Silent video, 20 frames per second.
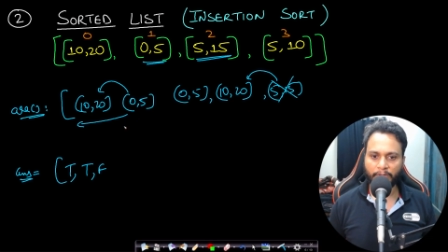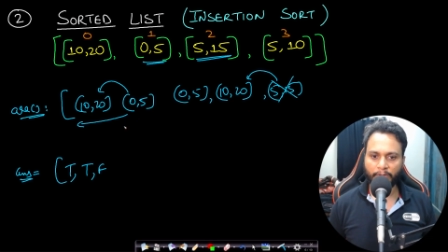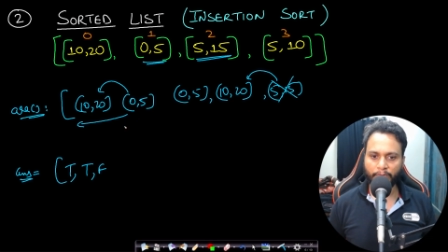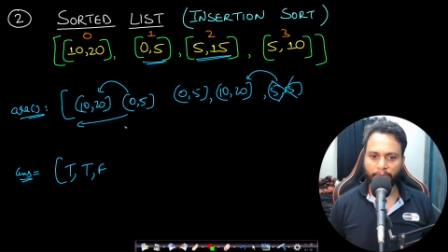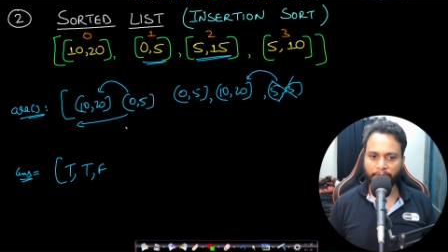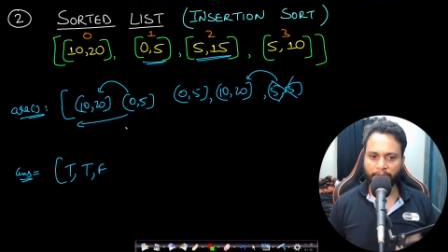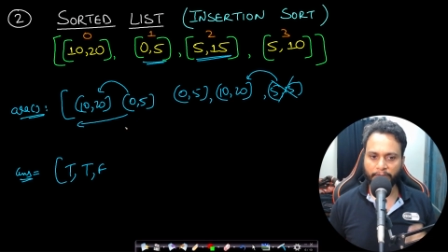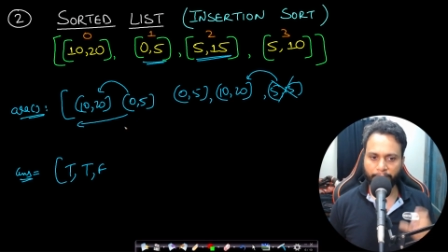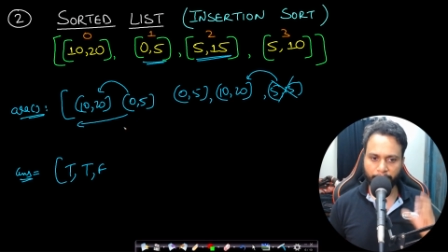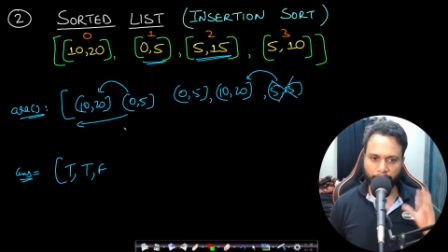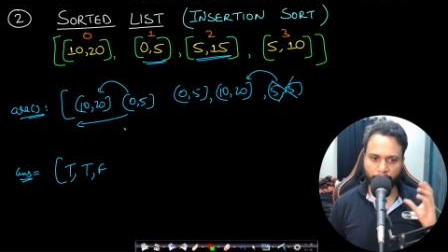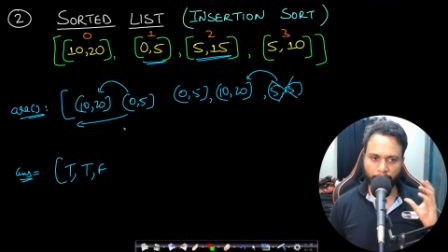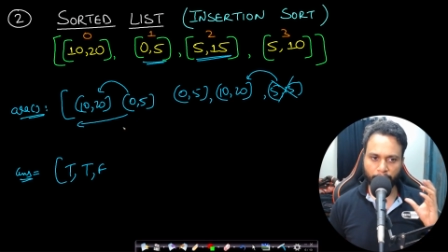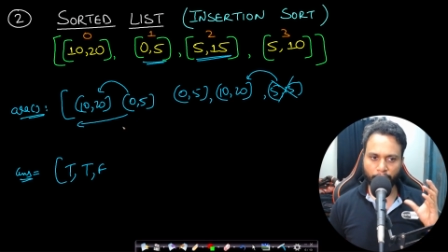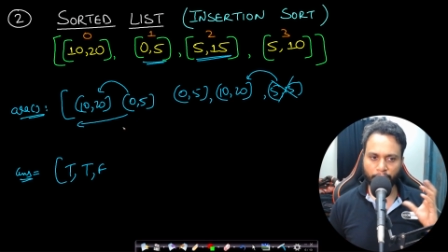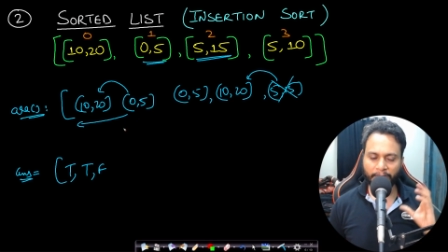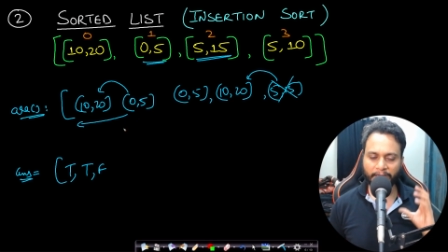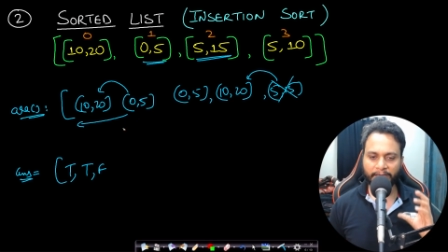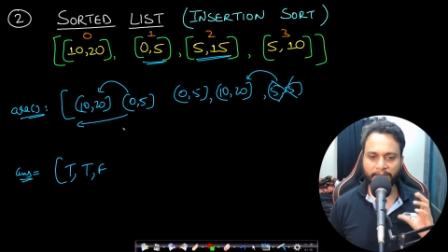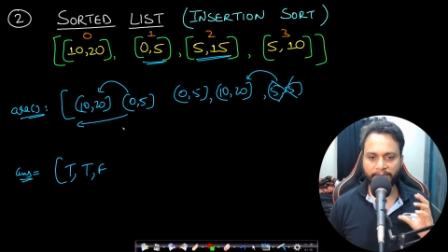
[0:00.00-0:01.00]
now if you
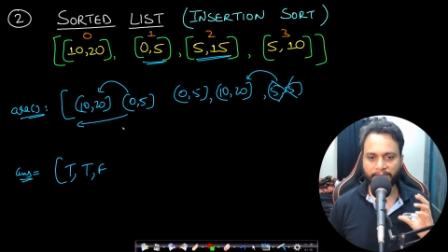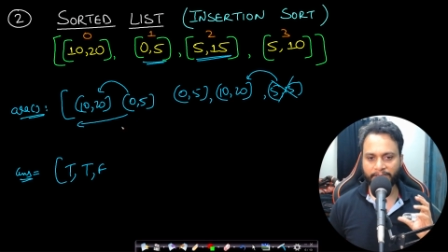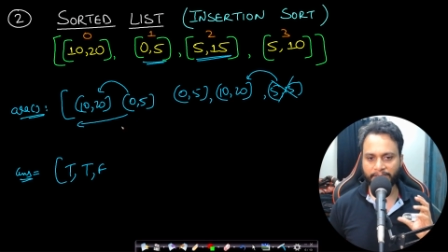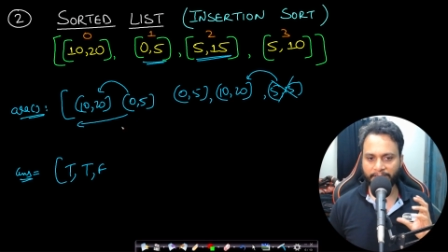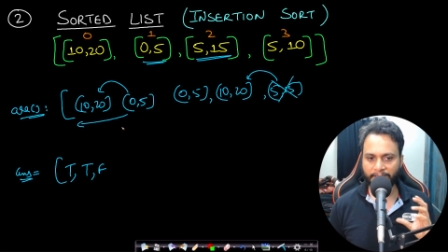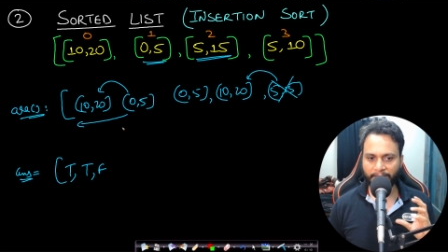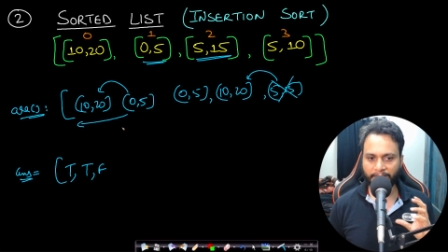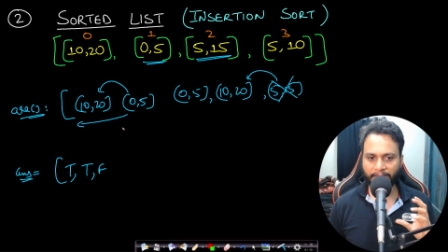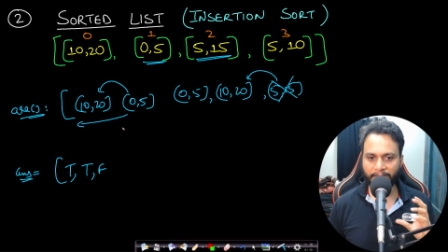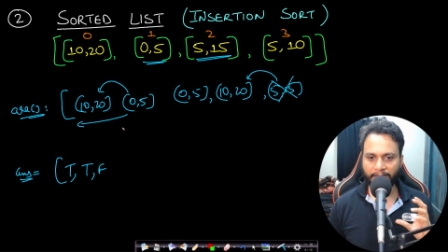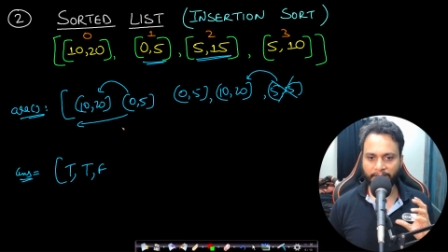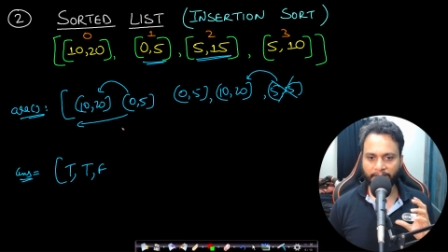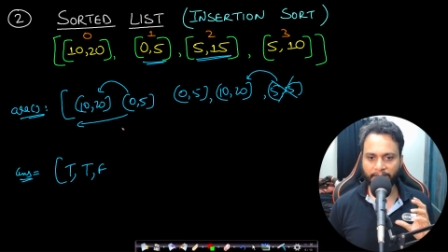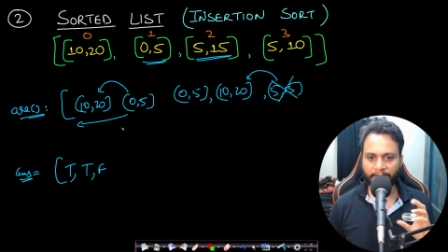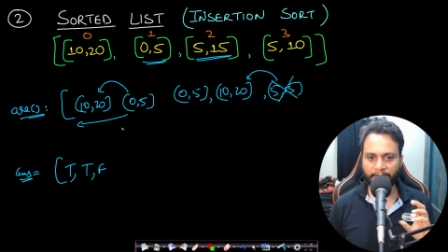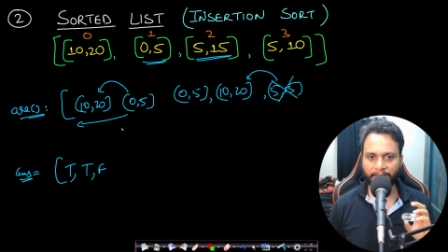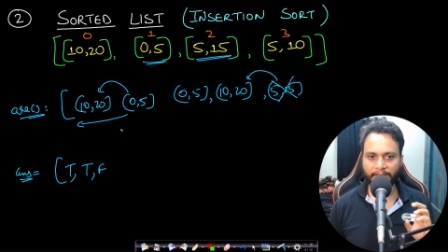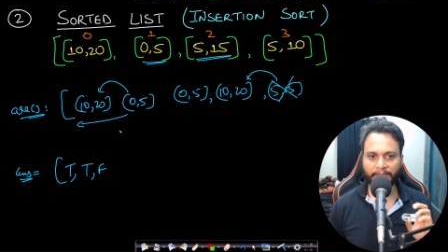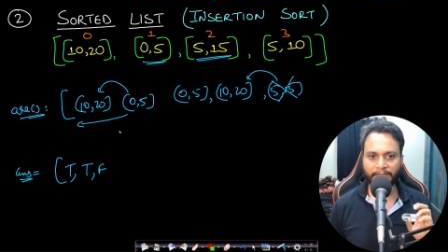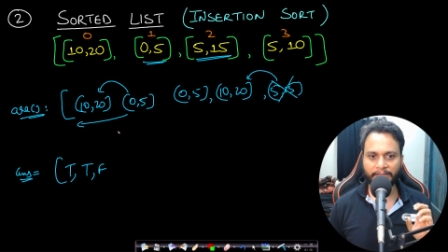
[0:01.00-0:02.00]
look at this technique
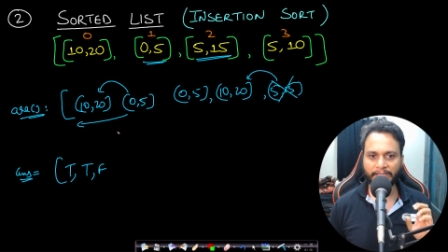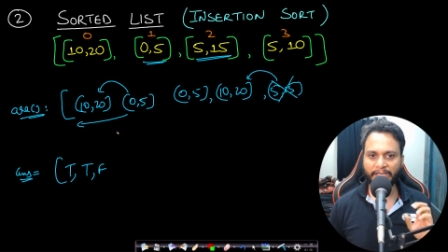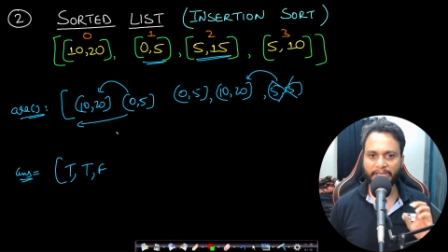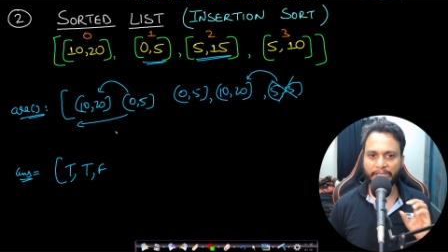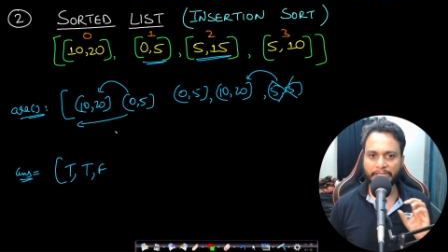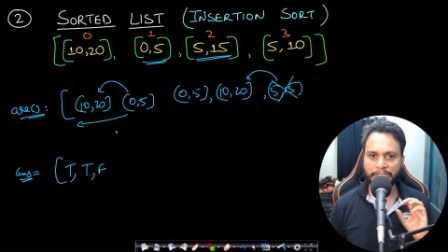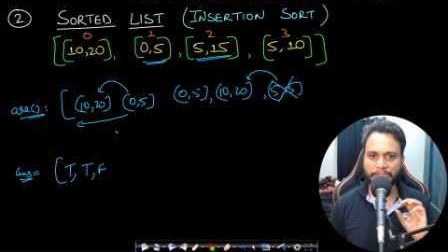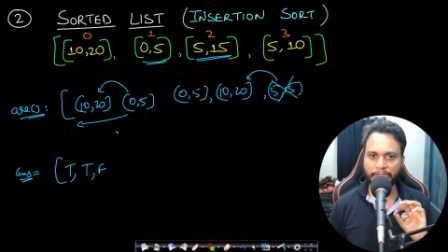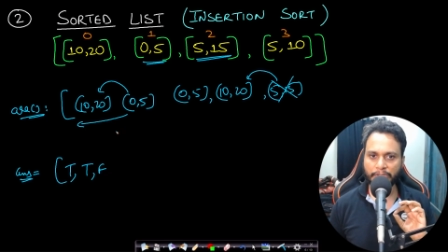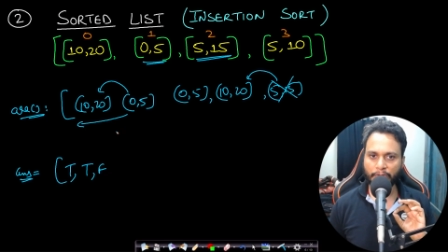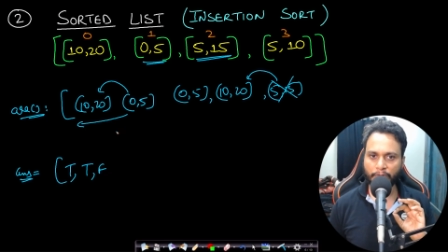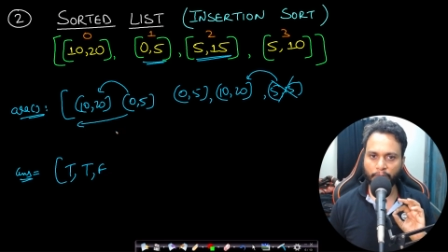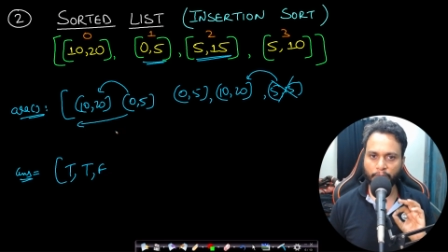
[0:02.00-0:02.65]
there is